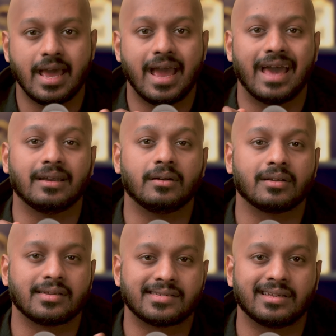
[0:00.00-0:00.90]
and
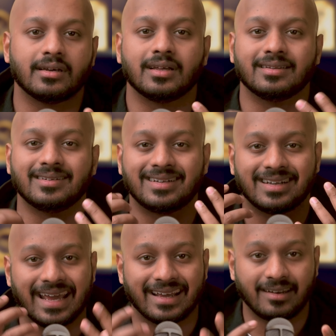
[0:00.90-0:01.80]
addressing the
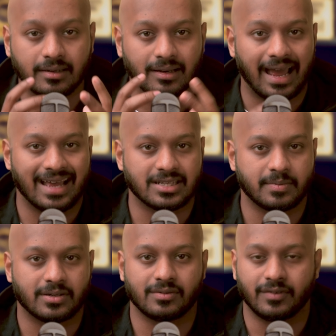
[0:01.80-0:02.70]
technical
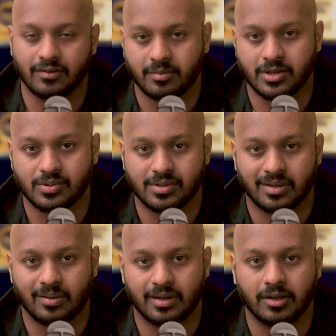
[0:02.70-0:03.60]
aspects of information
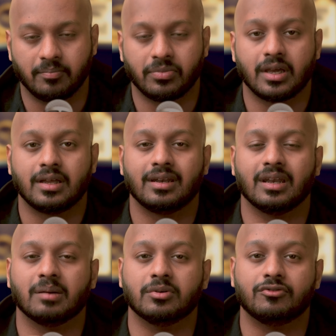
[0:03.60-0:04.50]
security.
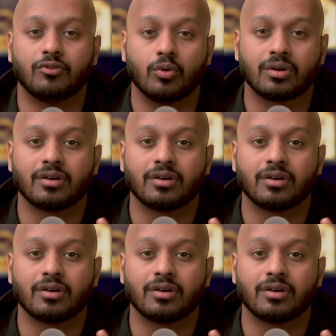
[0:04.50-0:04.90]
Number 4,